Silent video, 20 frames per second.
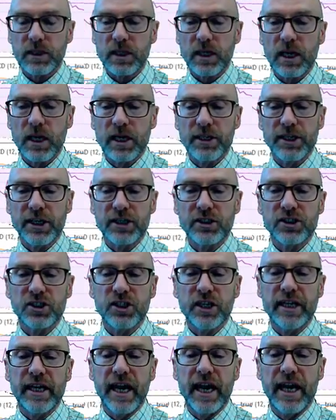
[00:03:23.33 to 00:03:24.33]
and you can
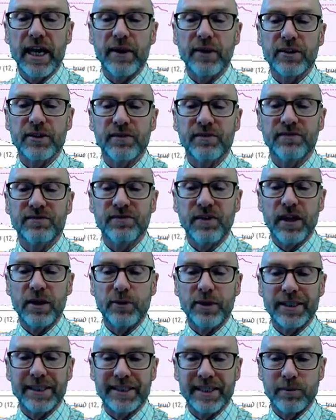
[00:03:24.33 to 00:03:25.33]
see here it's a
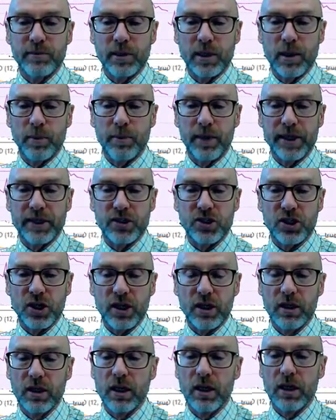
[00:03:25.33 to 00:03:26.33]
very similar
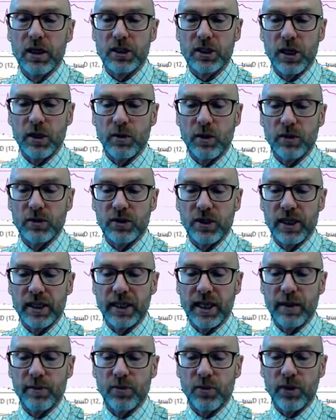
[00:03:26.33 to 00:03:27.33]
picture, so I won't
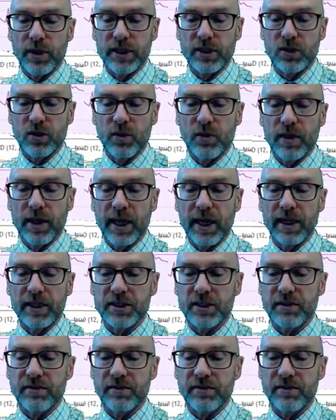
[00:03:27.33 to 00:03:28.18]
elaborate on that.